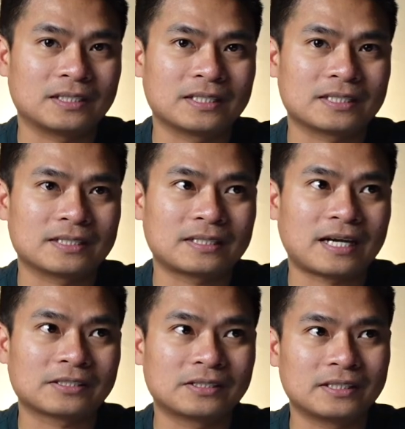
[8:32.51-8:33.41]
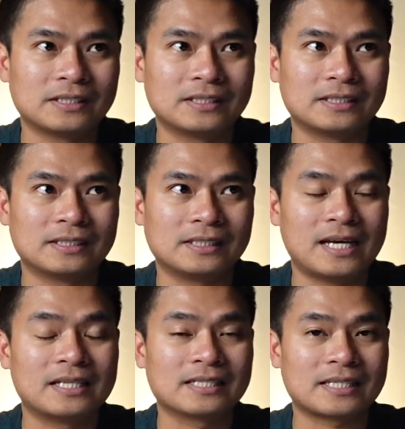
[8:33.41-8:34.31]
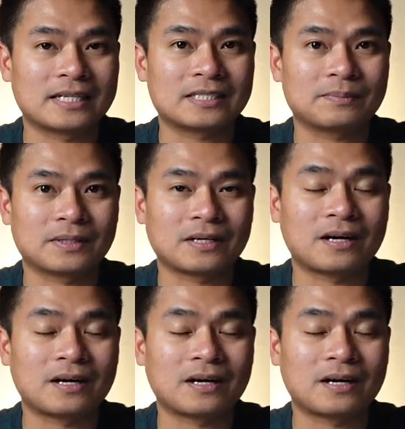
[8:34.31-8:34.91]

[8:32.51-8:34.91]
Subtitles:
It's actually 80 cents per